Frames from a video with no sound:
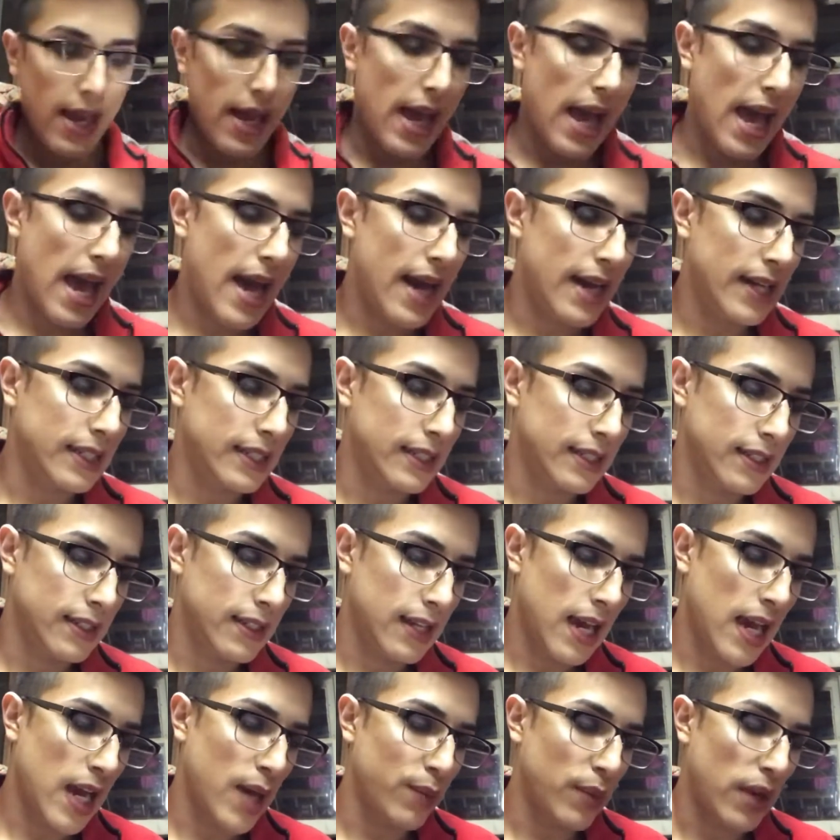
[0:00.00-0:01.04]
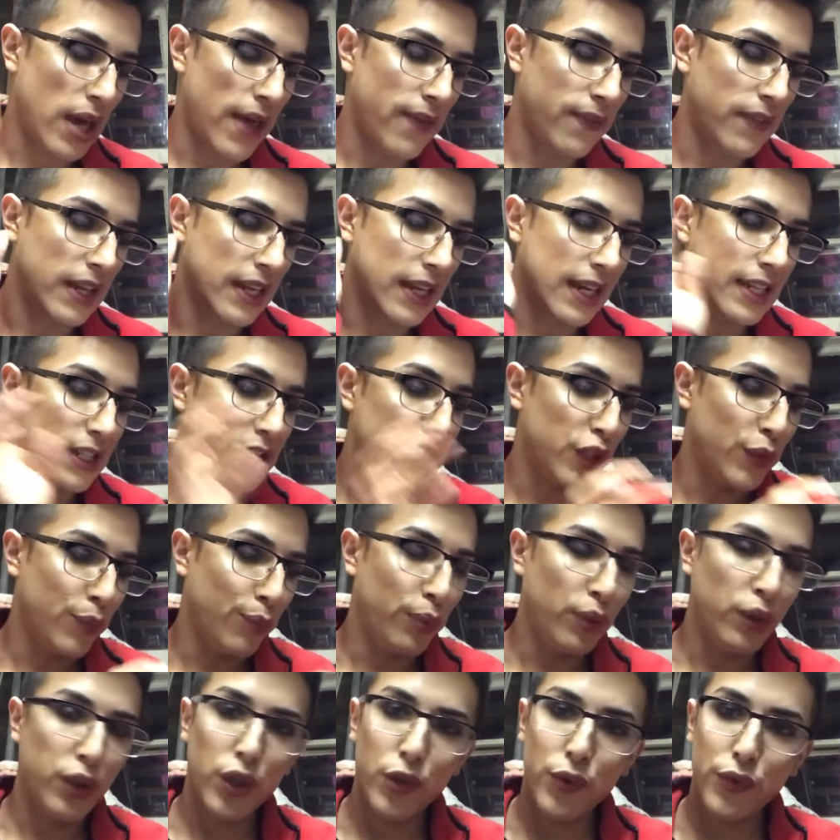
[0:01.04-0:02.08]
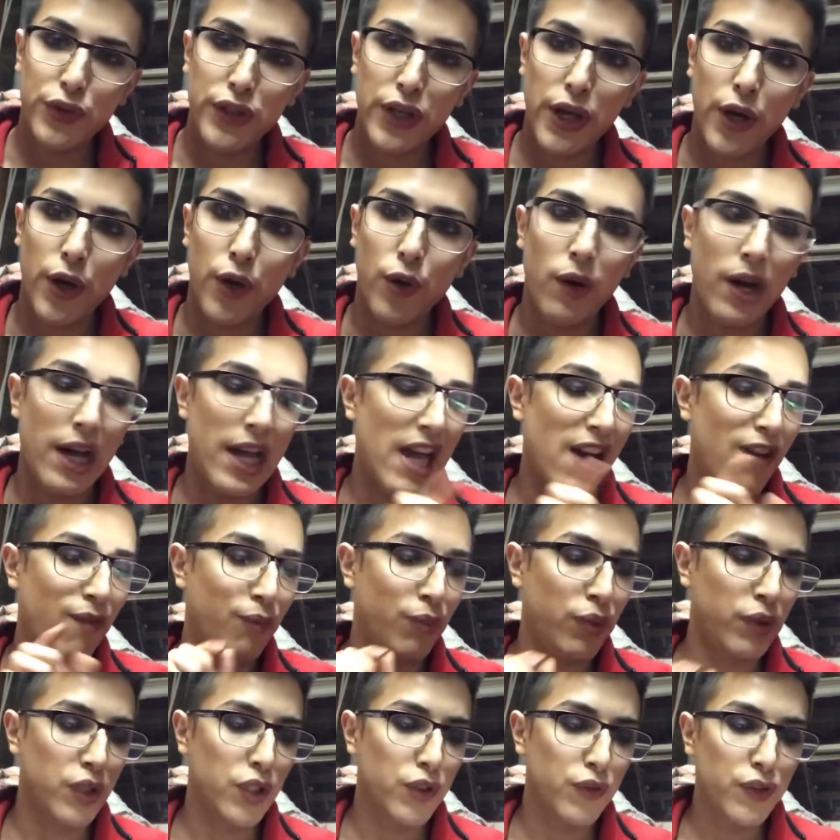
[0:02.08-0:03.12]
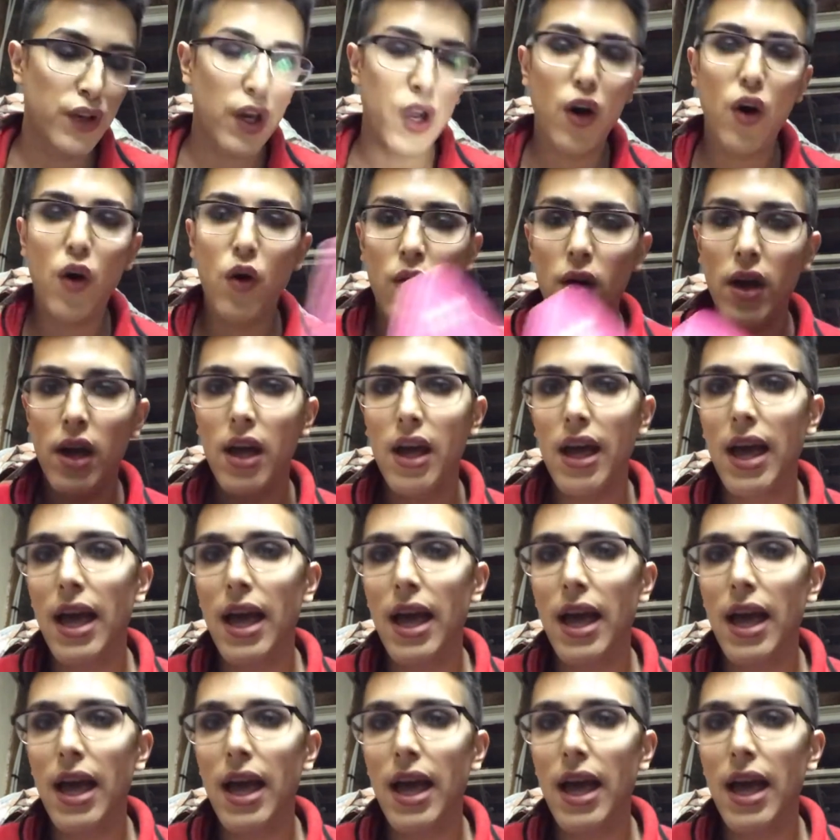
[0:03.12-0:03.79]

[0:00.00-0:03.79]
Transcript: And then I did Pluto. I have Pluto